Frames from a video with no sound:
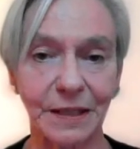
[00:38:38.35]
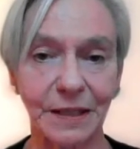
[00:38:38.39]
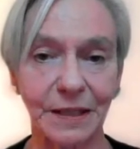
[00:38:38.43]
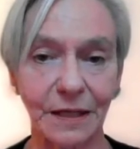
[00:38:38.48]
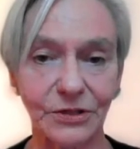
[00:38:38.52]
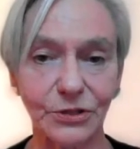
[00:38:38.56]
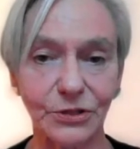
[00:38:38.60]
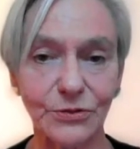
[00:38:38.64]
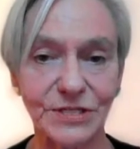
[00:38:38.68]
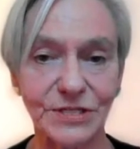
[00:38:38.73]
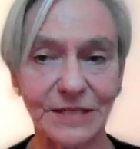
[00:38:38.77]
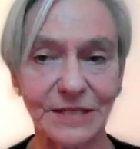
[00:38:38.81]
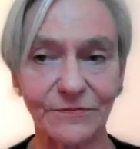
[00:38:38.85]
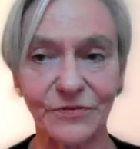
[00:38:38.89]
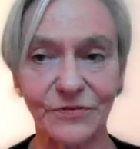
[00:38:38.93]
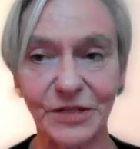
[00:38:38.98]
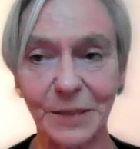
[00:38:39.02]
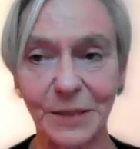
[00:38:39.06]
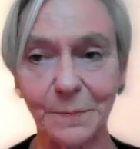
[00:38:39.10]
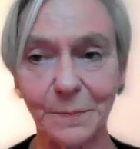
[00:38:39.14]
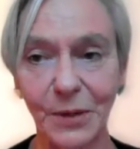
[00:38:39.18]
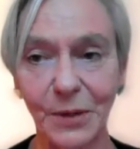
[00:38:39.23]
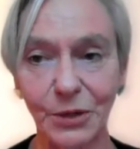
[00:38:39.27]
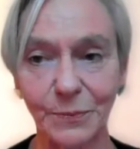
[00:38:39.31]
But I'll use it
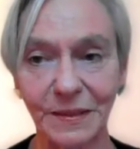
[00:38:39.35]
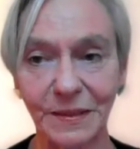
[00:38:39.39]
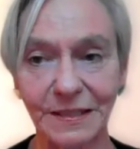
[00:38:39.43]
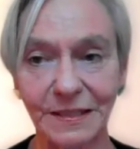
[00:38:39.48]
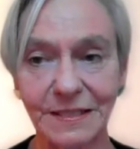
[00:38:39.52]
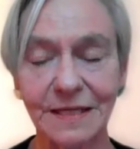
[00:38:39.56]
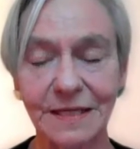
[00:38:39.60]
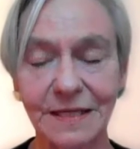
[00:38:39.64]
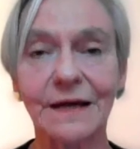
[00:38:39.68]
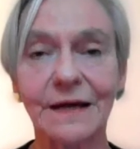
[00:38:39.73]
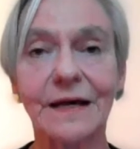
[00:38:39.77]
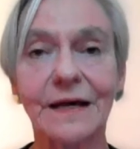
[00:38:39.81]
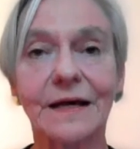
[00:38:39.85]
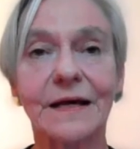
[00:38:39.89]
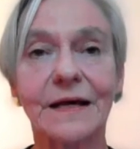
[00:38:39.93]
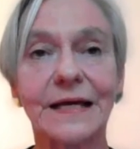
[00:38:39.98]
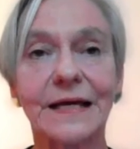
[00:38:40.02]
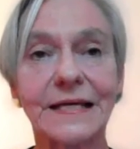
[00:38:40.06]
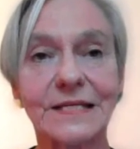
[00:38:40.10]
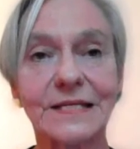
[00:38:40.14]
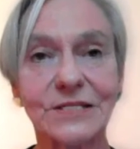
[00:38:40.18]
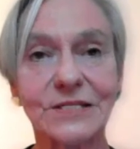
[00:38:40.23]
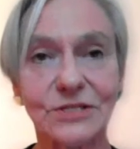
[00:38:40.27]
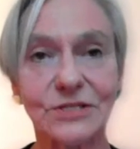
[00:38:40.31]
for the moment,
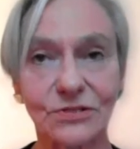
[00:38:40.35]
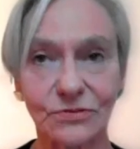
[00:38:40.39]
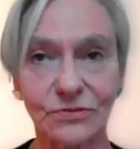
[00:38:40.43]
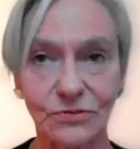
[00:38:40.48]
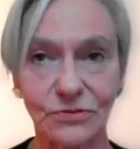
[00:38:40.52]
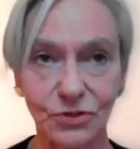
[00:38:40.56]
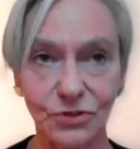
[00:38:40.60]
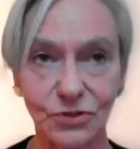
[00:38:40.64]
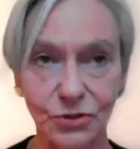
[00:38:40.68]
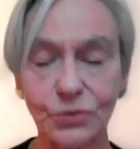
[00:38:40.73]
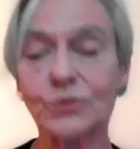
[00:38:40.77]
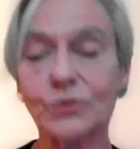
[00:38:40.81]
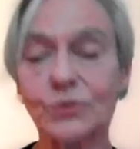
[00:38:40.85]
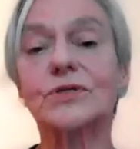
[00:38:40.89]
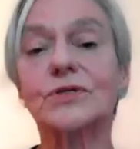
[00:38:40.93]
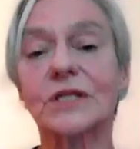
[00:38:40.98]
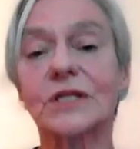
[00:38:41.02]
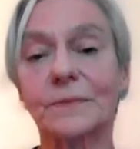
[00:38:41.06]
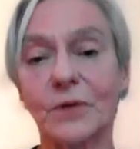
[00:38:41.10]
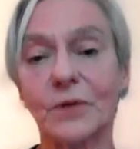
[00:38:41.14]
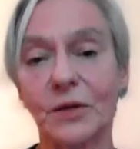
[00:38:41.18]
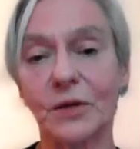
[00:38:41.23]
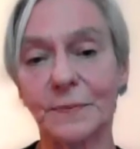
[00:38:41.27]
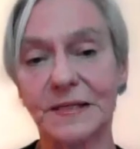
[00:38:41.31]
is true
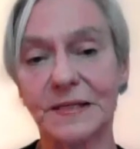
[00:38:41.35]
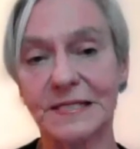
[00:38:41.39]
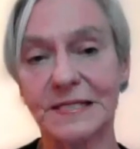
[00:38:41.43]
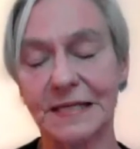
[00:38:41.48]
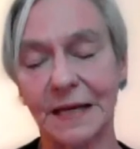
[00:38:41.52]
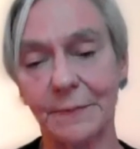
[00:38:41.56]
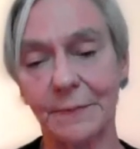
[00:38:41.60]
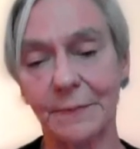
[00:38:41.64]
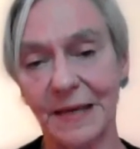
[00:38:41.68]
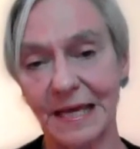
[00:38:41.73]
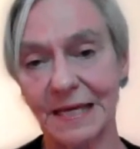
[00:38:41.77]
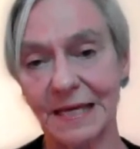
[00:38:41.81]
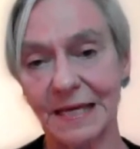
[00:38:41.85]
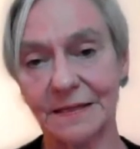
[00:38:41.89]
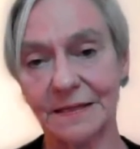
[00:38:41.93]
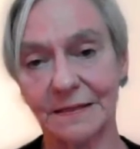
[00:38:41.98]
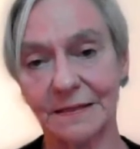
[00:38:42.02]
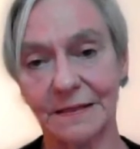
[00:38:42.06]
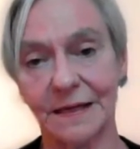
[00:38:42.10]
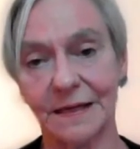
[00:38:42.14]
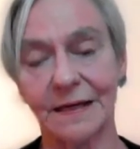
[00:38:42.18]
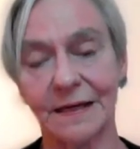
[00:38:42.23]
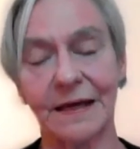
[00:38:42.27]
to the moment I'm in.